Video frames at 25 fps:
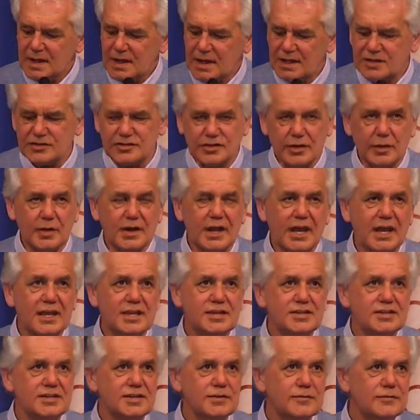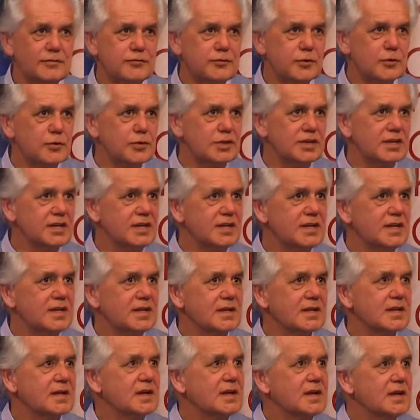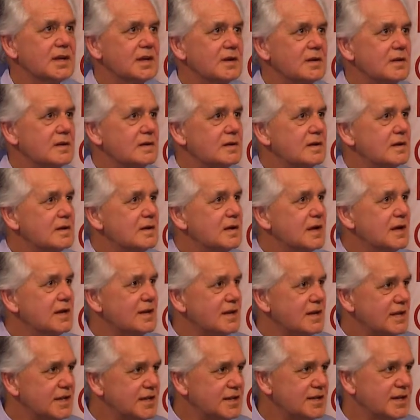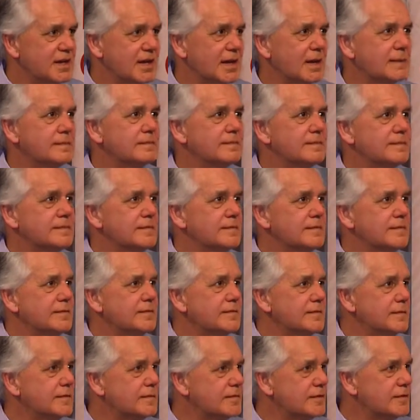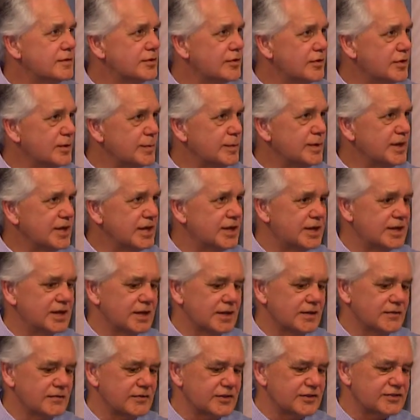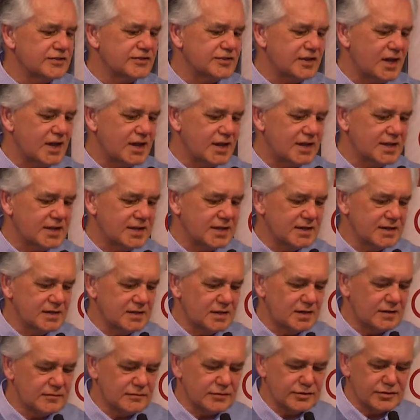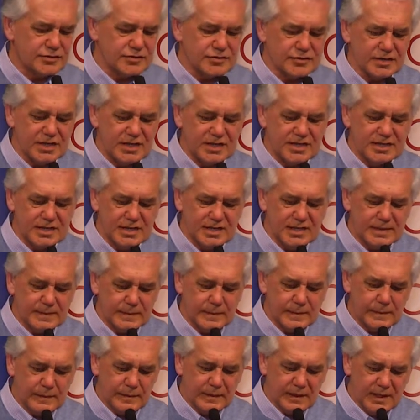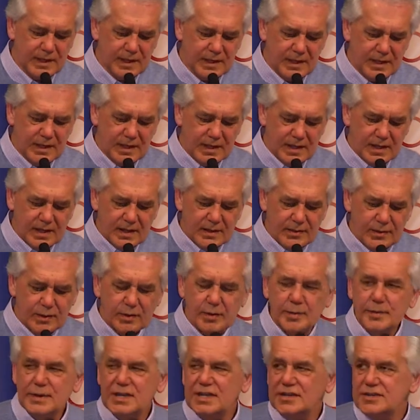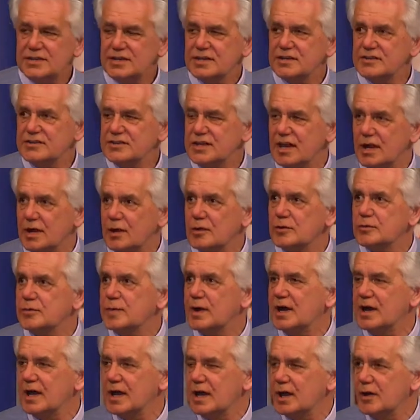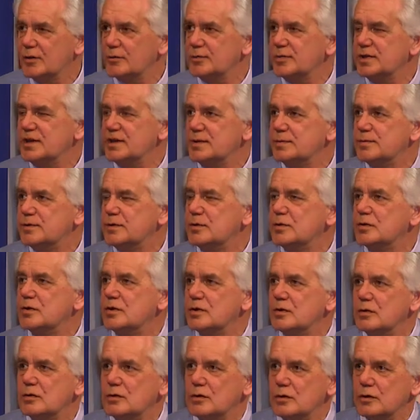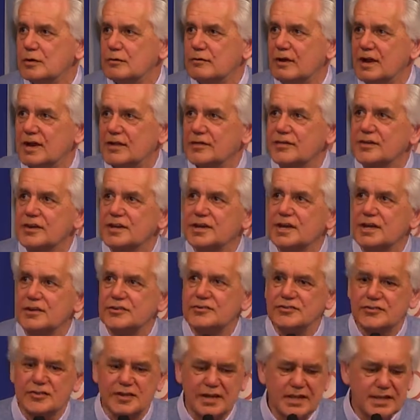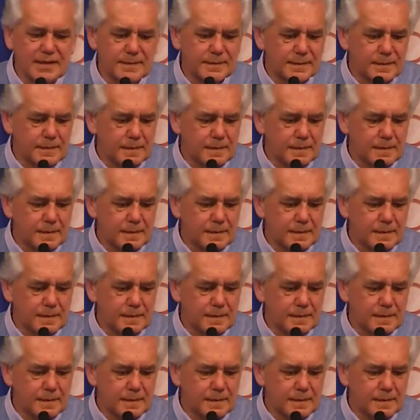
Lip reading: And so in 1840, and leading up to the beginning of the signing of the treaty, there were meetings held by our people all around the country